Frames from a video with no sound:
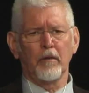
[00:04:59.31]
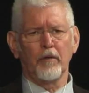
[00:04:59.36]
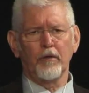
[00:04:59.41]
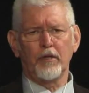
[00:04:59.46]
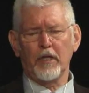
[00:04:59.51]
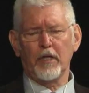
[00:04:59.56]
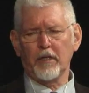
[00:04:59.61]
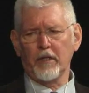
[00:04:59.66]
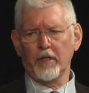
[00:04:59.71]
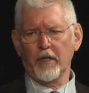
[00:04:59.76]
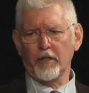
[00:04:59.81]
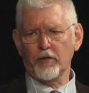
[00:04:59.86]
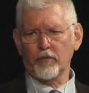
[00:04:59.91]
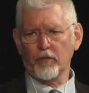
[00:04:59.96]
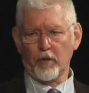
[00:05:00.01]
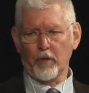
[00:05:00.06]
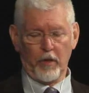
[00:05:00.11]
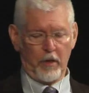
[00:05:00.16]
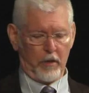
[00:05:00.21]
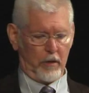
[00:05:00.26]
You take an
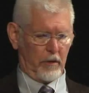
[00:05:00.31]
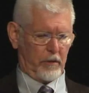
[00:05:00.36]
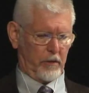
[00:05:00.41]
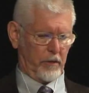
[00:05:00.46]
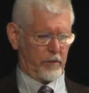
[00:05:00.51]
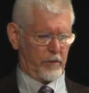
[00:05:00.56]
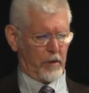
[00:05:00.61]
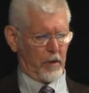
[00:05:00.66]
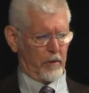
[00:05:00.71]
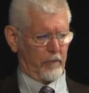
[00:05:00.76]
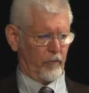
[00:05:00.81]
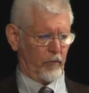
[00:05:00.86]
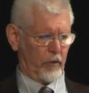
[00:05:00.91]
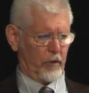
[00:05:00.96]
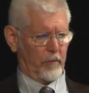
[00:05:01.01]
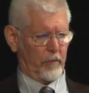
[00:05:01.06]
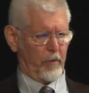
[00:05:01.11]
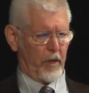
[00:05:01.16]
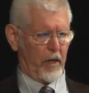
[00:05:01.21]
x-ray, oh look, it's got very